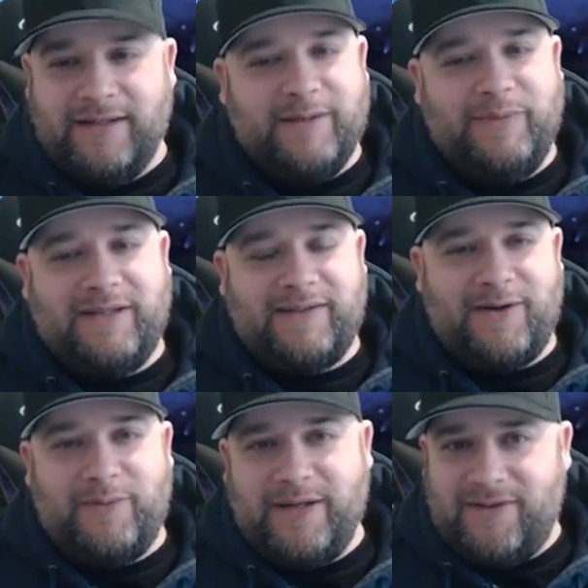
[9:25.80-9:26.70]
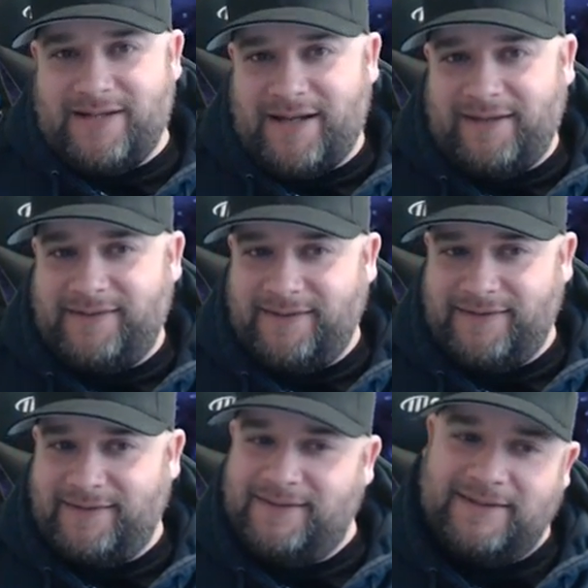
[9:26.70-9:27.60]
because they don't pay their
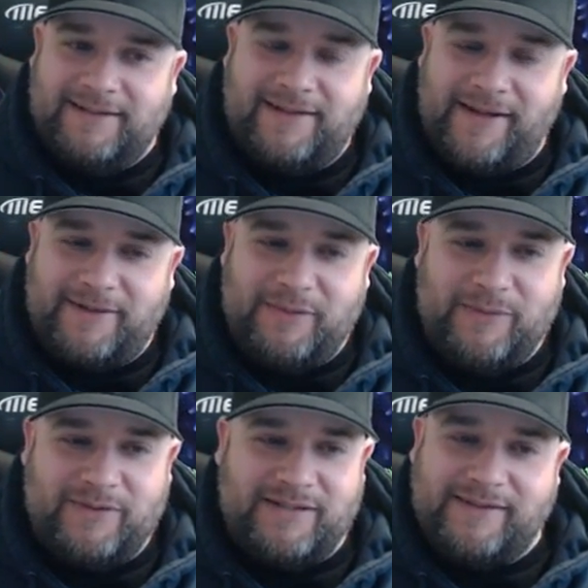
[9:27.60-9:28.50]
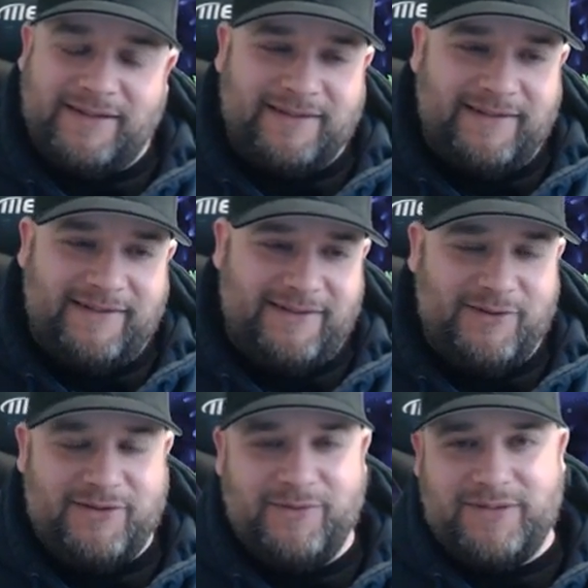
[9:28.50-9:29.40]
taxes. Like, people just get these
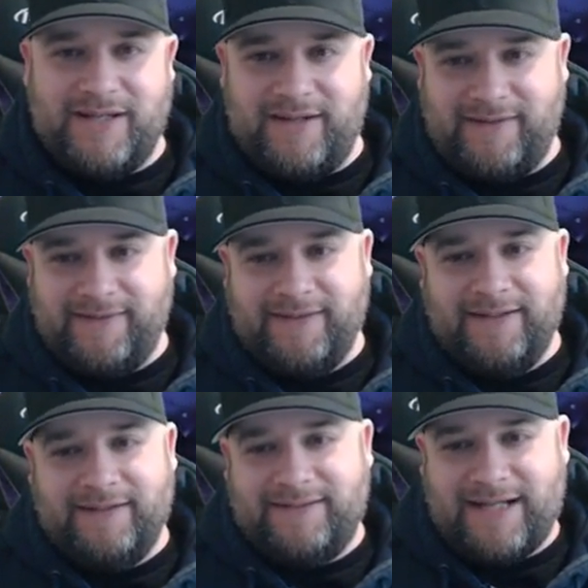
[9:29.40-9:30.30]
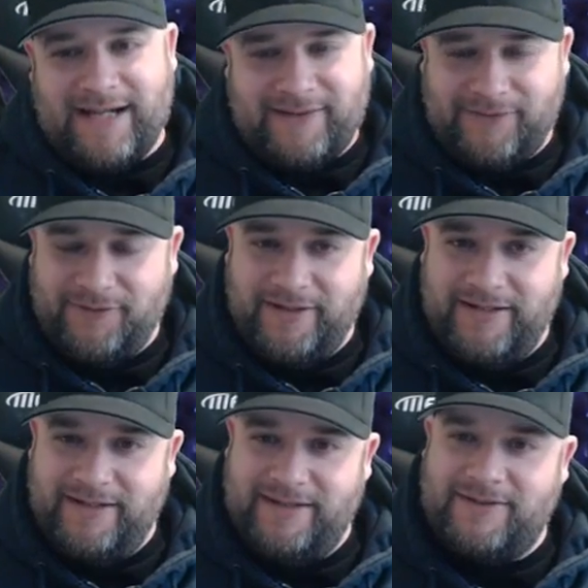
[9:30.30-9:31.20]
YouTube checks
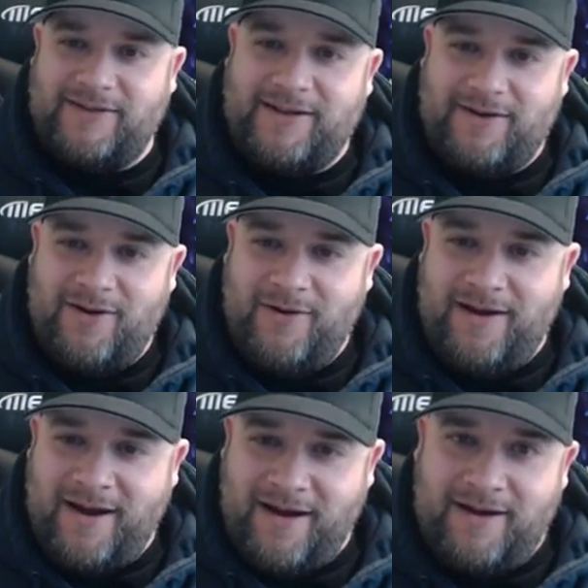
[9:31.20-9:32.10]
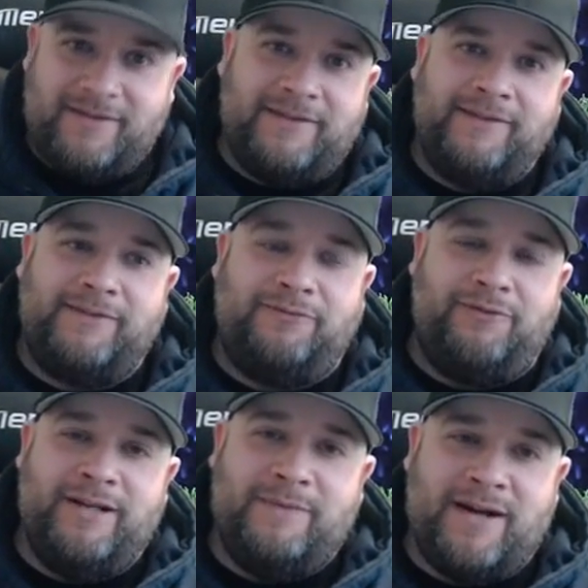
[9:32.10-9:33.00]
tax-free, and they're like, oh yeah, this is
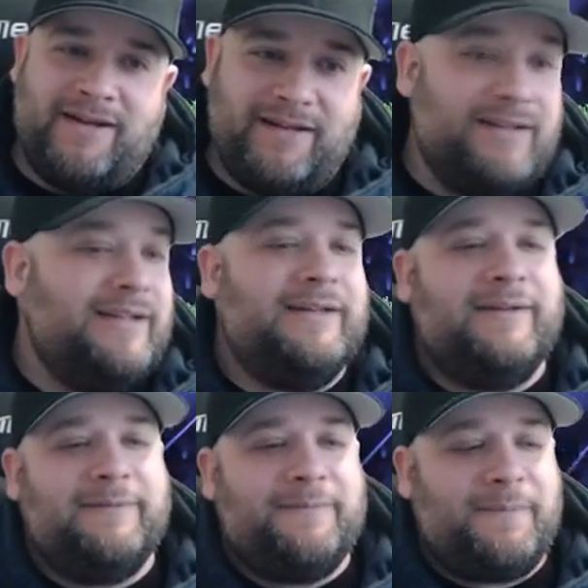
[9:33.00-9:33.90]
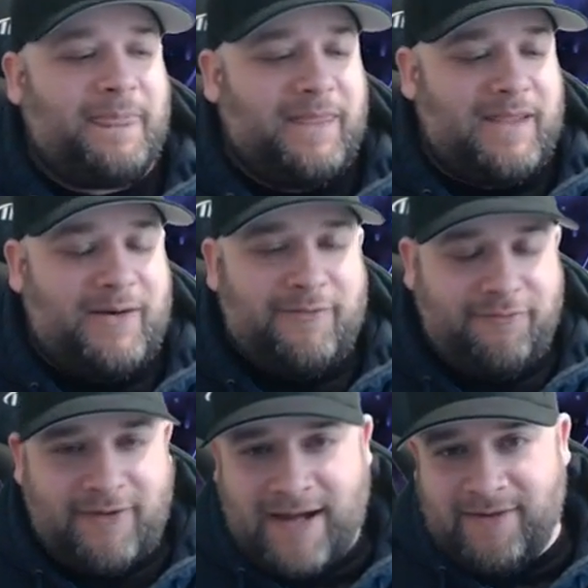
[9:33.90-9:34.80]
free money. They don't
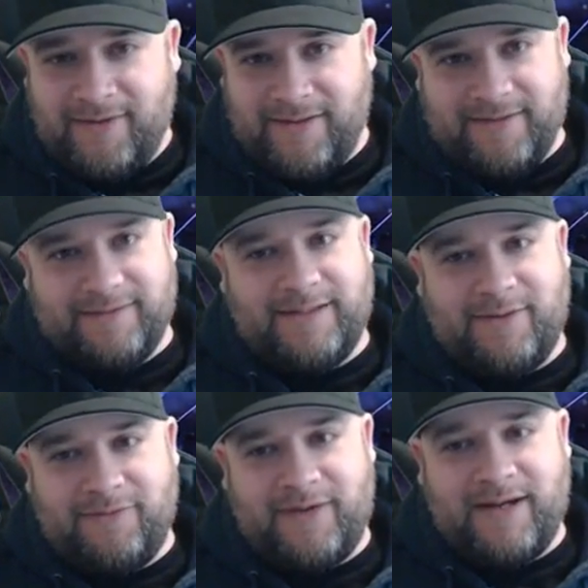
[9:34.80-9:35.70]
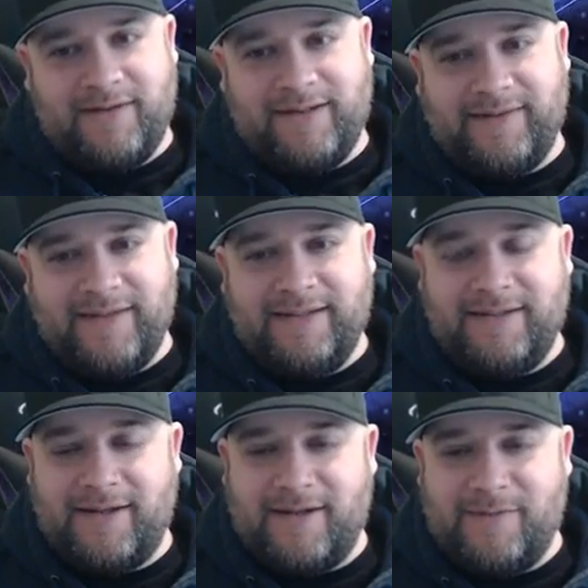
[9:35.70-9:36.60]
file it. They don't file it as
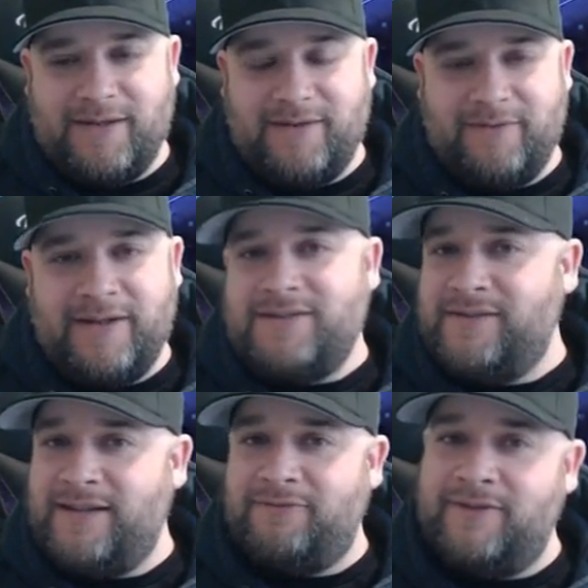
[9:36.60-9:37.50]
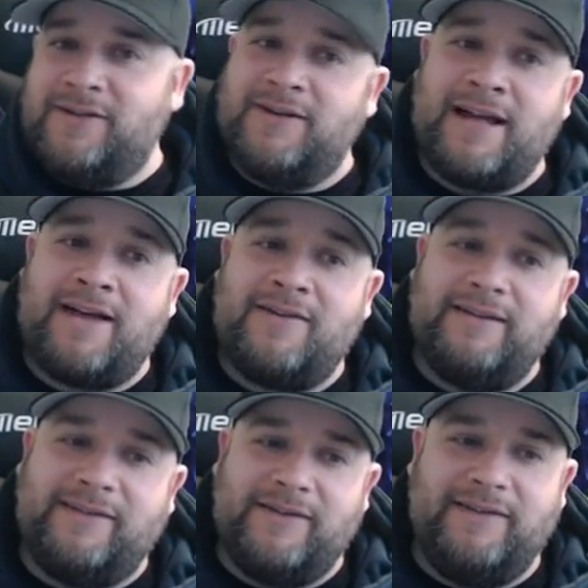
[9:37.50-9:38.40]
income, and then eventually they figure it out,
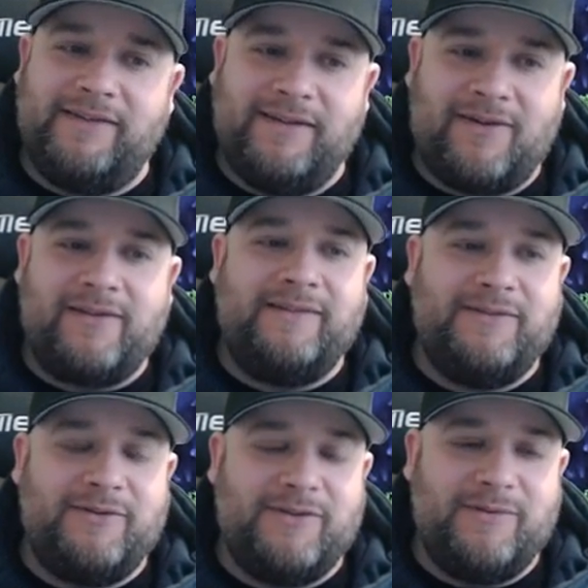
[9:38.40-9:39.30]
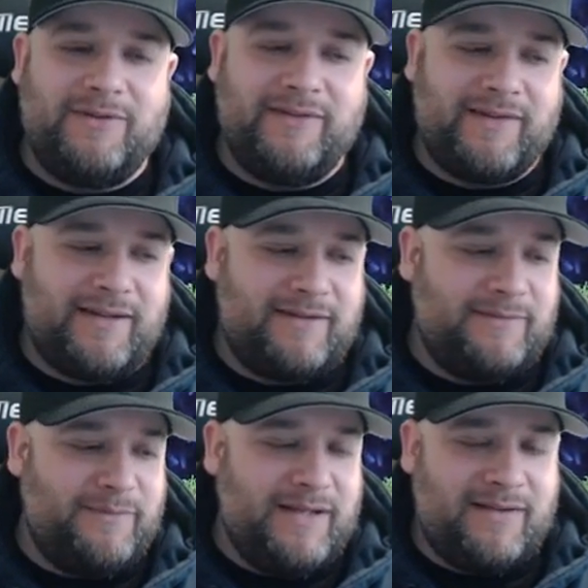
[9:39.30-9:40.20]
and so you see all these YouTubers
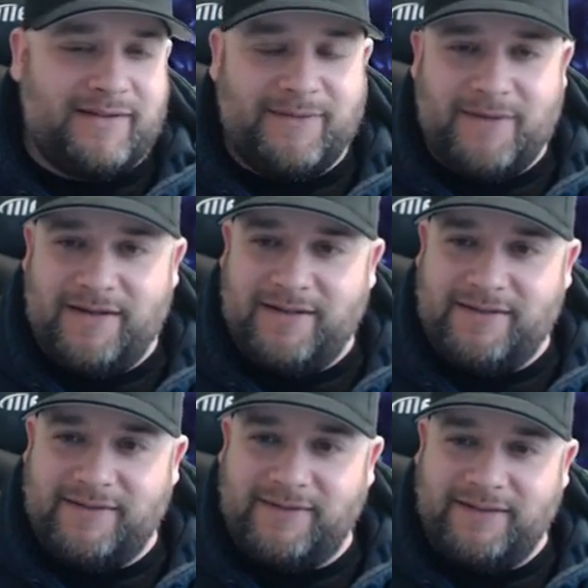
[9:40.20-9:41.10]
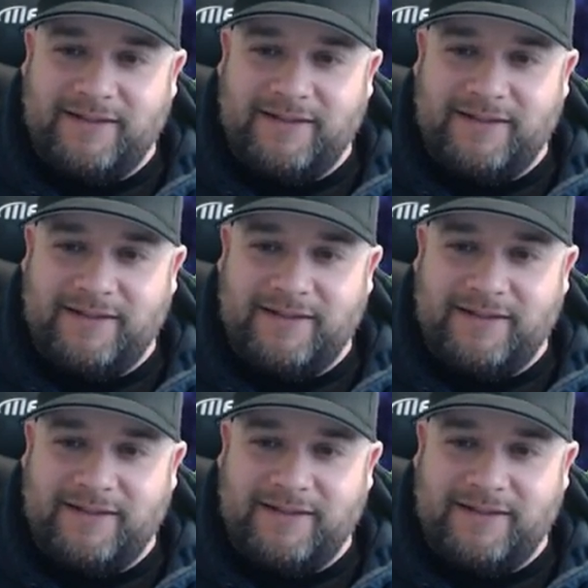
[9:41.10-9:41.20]
that make lots of money just